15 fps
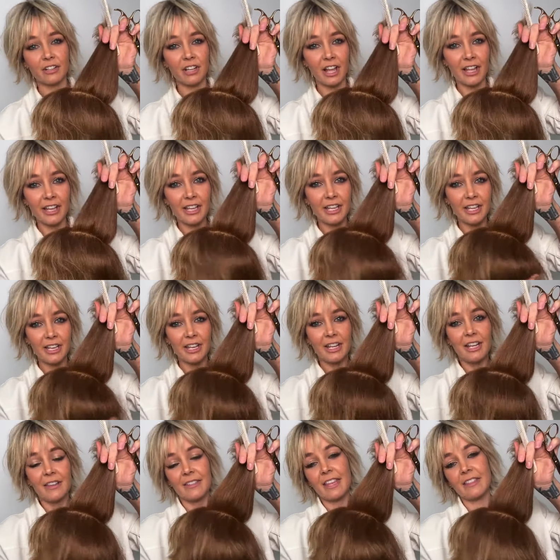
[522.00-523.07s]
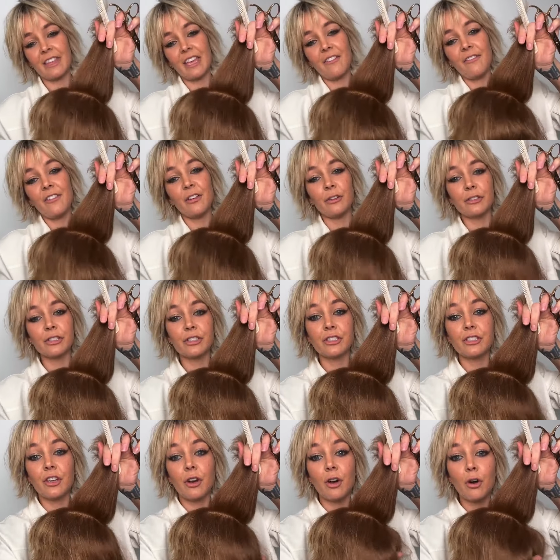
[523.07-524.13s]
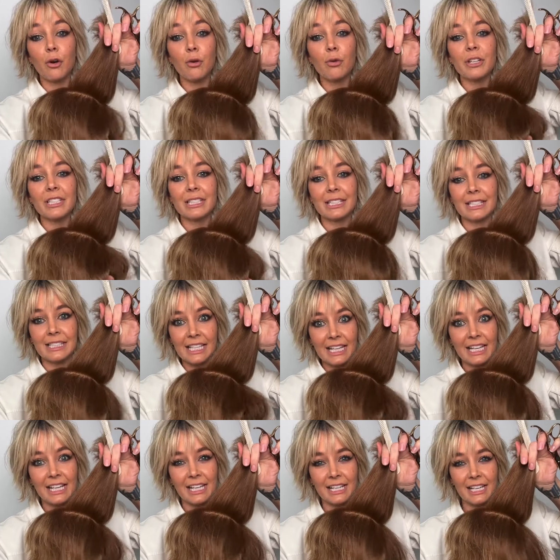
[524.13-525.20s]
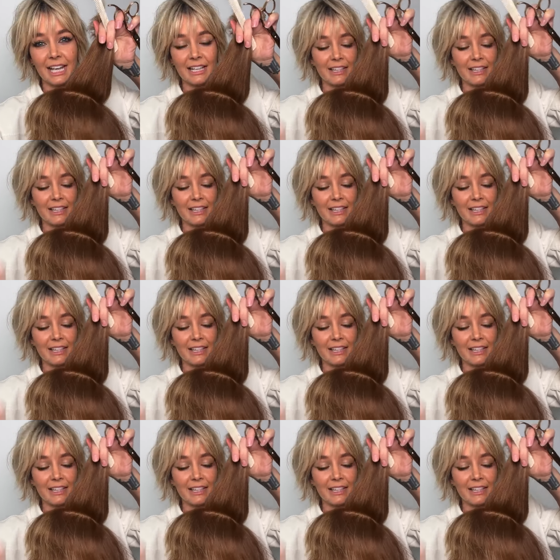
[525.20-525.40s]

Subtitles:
client that they feel so seen